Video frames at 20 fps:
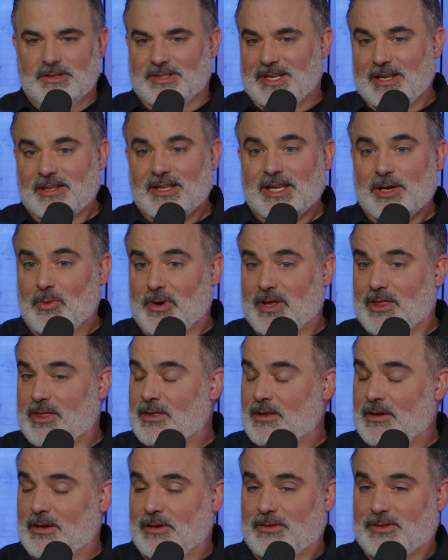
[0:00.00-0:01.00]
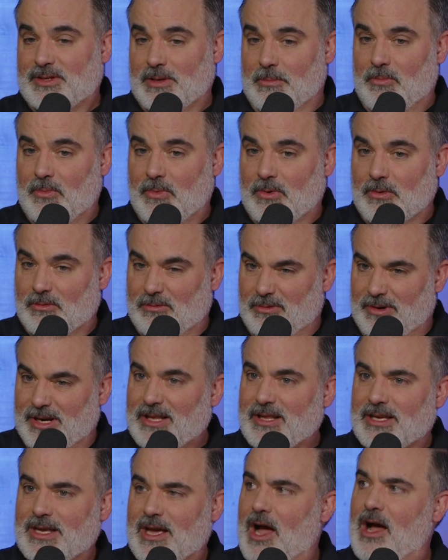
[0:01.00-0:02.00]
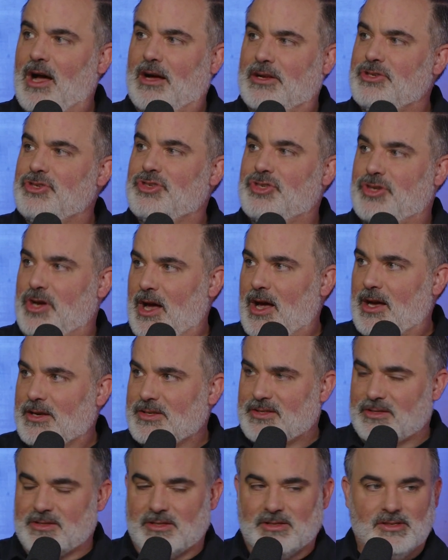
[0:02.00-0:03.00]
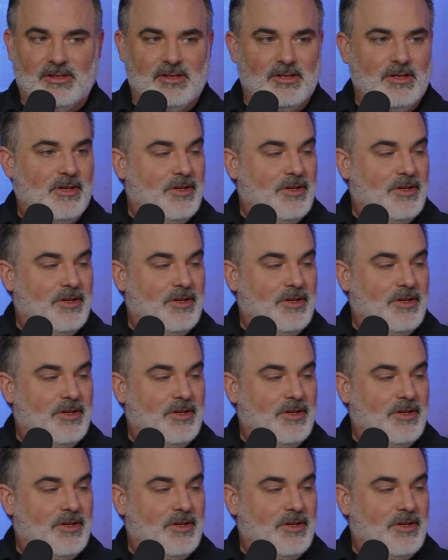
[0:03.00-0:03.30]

dealing with some really unjust